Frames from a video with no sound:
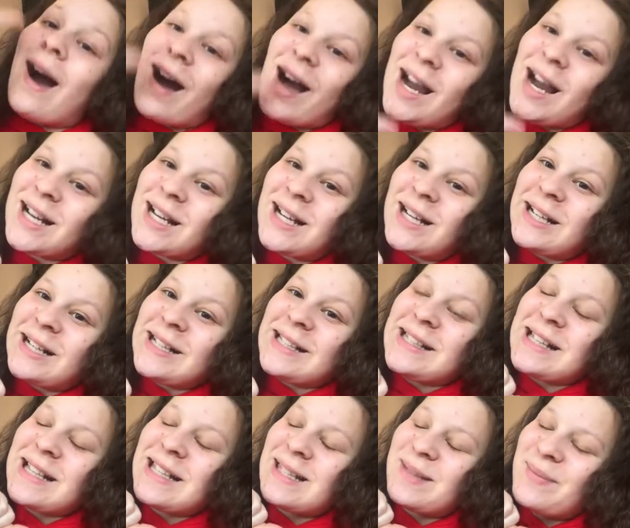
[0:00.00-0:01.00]
Hi guys,
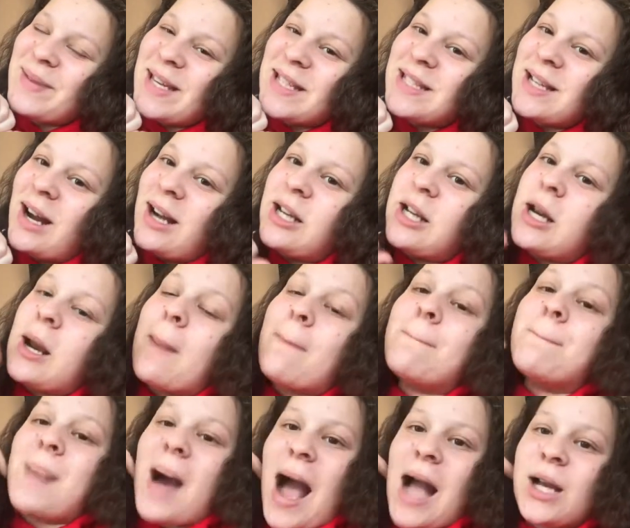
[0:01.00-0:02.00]
it's me Tyler and I'm
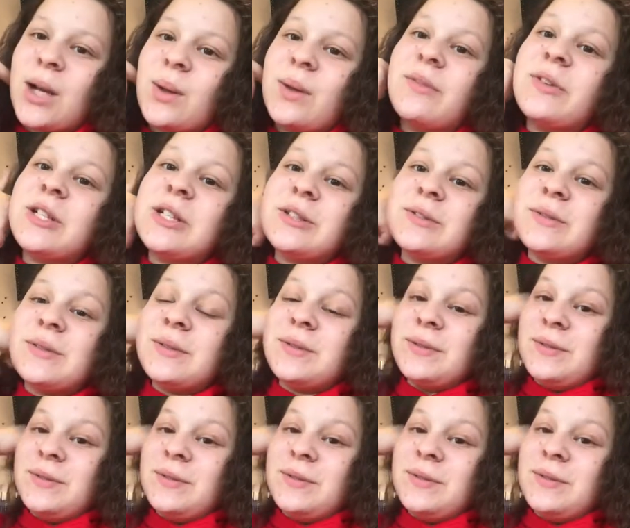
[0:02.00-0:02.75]
back with another